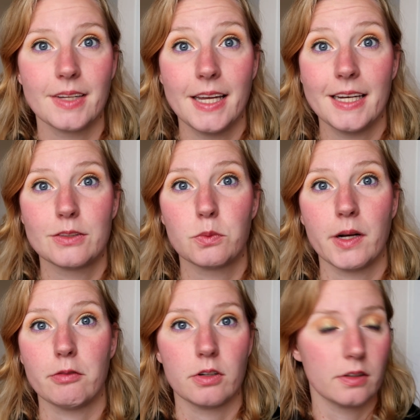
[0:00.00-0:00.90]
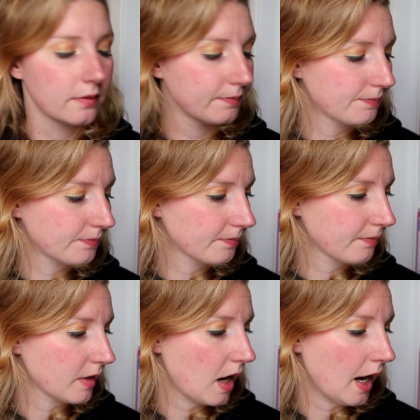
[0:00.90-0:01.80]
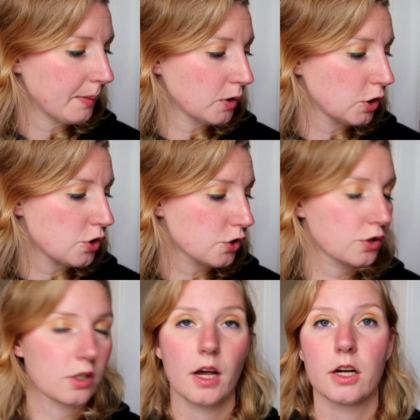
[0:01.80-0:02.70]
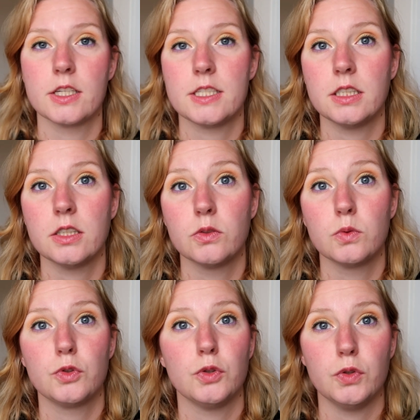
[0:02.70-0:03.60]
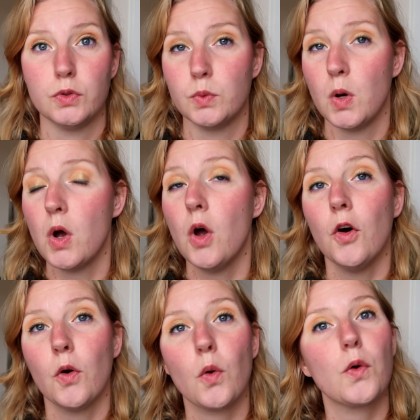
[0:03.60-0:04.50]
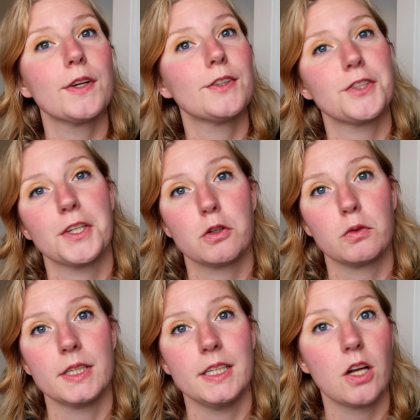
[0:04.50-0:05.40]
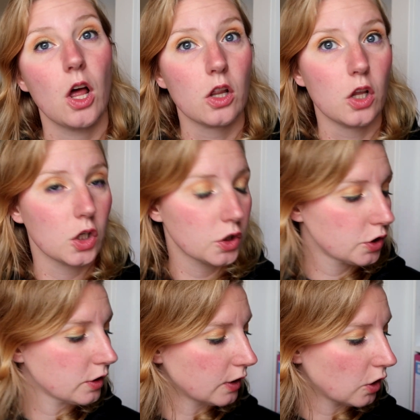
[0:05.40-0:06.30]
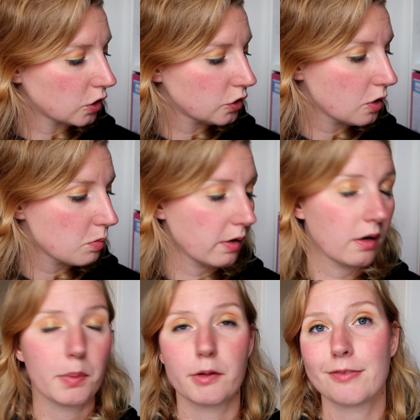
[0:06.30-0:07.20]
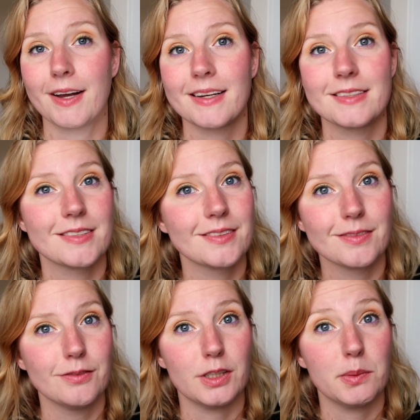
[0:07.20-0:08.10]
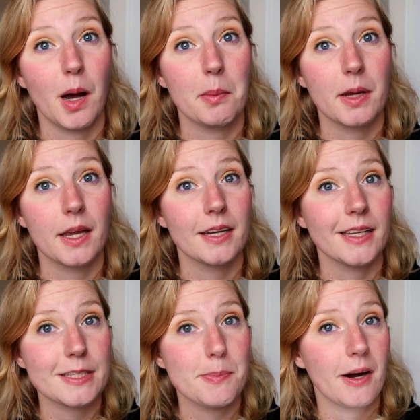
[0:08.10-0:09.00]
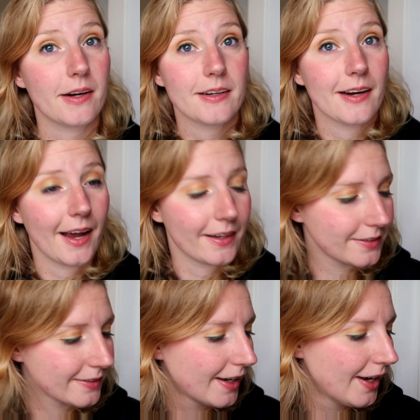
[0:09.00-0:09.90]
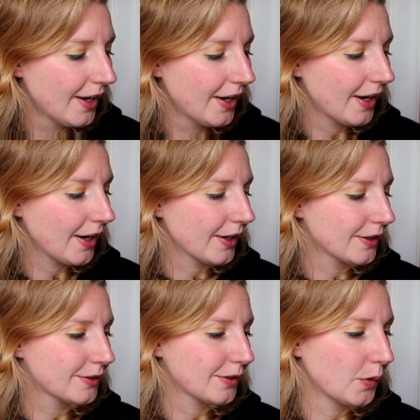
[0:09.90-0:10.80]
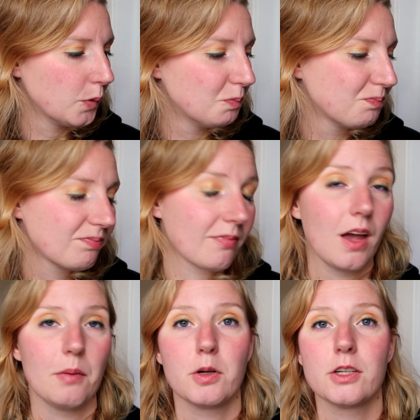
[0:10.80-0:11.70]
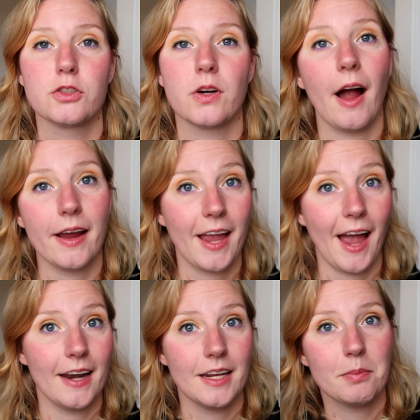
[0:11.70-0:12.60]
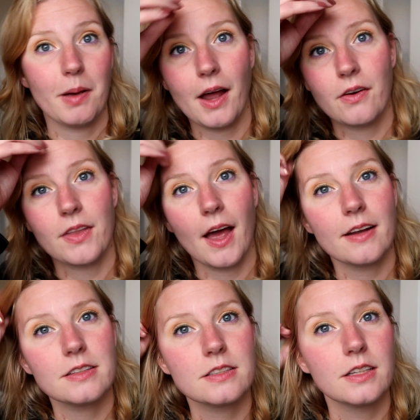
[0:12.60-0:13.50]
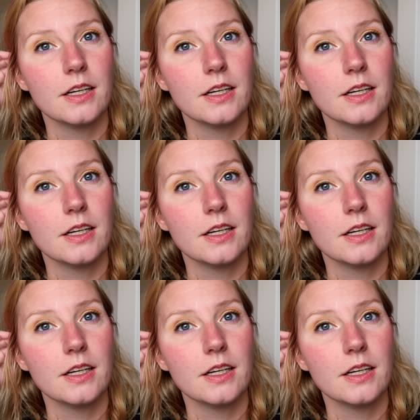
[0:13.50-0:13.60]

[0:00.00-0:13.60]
It is whatever. I'm gonna just continue to do orange and green looks in October. Perfect, very pumpkin inspired, I guess. So I'm pretty sure I can hit pan on that.